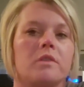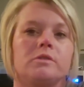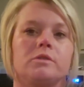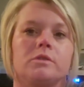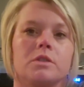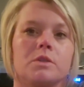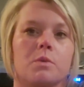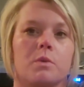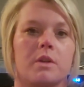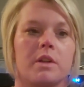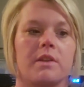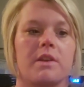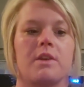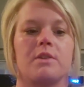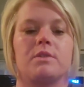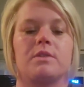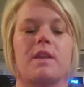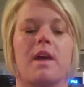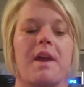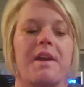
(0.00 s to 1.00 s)
just one of
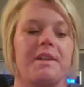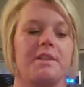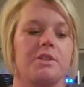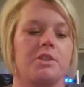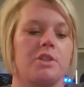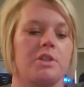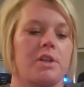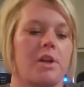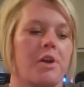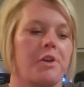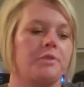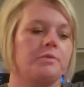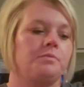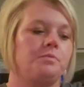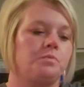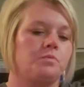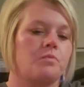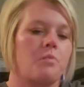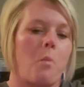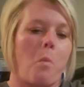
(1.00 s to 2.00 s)
those things, you know.
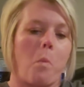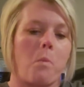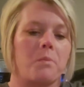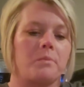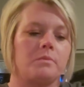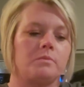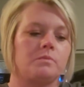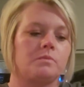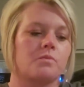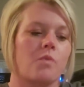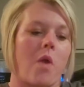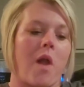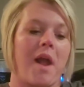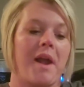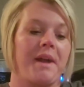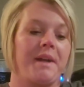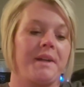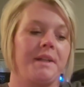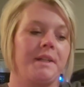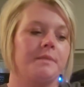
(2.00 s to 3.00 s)
I
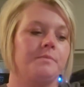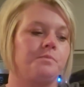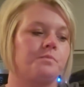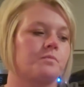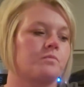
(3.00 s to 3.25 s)
hate it.